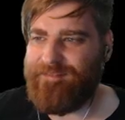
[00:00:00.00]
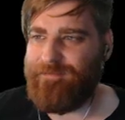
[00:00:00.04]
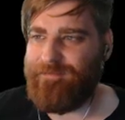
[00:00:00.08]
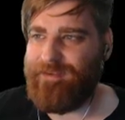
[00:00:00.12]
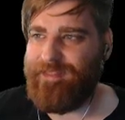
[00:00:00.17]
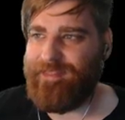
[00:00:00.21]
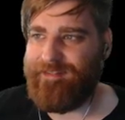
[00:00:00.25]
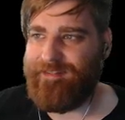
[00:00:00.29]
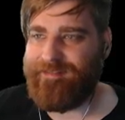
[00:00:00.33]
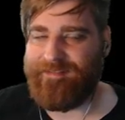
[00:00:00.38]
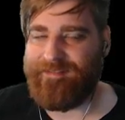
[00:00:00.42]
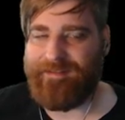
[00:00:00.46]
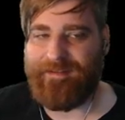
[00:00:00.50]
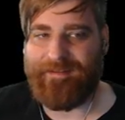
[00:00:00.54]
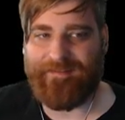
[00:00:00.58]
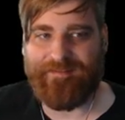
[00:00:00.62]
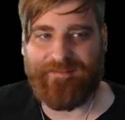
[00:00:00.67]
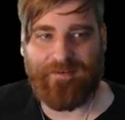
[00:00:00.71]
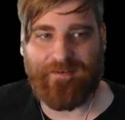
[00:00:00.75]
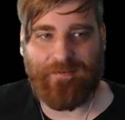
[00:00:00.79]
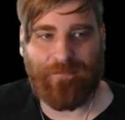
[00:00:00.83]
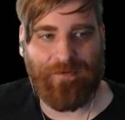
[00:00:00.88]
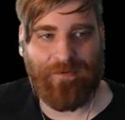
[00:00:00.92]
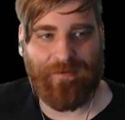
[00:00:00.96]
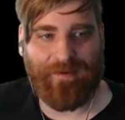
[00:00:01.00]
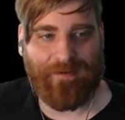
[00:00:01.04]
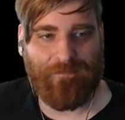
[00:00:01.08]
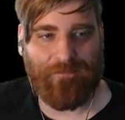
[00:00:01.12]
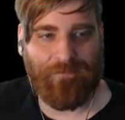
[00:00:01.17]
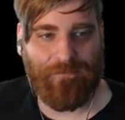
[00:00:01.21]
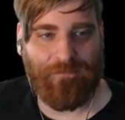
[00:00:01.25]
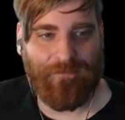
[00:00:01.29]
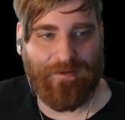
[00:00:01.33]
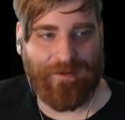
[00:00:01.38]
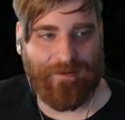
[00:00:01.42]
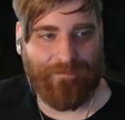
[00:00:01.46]
one that's like
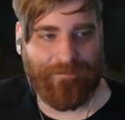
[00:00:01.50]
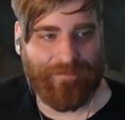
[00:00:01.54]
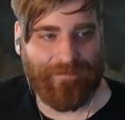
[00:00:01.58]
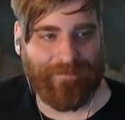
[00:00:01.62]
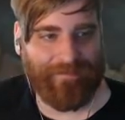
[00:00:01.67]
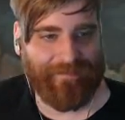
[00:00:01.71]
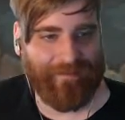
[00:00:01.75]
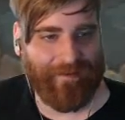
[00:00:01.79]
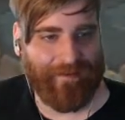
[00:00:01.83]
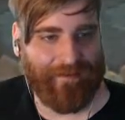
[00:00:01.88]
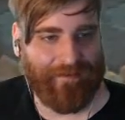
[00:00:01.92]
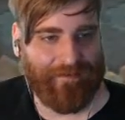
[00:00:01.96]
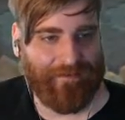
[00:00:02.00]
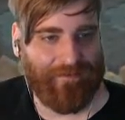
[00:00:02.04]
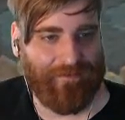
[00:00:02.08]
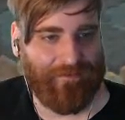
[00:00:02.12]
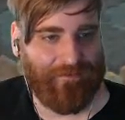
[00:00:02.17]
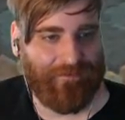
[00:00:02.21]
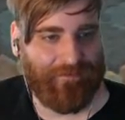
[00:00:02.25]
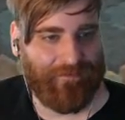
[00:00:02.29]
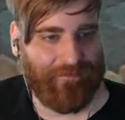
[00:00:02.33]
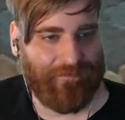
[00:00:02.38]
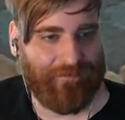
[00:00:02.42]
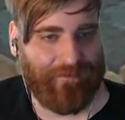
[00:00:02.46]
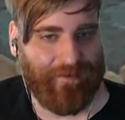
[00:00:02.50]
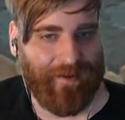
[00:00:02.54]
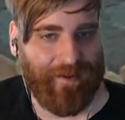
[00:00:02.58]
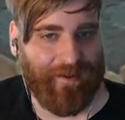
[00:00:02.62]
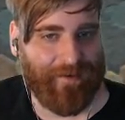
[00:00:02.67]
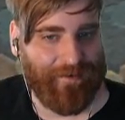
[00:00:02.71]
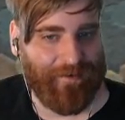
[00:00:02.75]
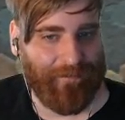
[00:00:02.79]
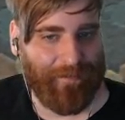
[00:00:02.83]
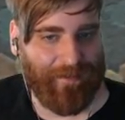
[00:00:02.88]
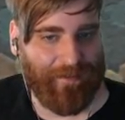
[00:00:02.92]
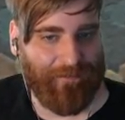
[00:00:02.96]
0.1%
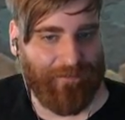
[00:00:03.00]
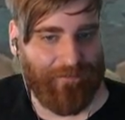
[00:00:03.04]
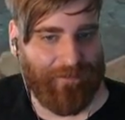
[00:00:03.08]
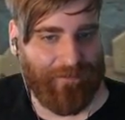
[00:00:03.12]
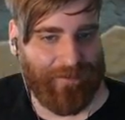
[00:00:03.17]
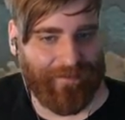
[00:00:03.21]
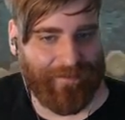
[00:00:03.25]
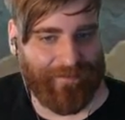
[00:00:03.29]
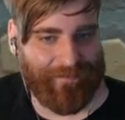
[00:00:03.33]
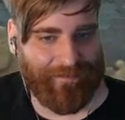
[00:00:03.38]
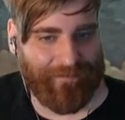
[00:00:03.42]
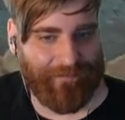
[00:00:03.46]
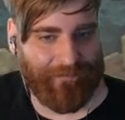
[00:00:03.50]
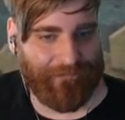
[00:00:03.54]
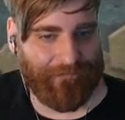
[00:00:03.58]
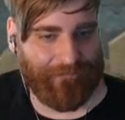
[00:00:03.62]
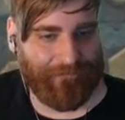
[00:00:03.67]
randomly once.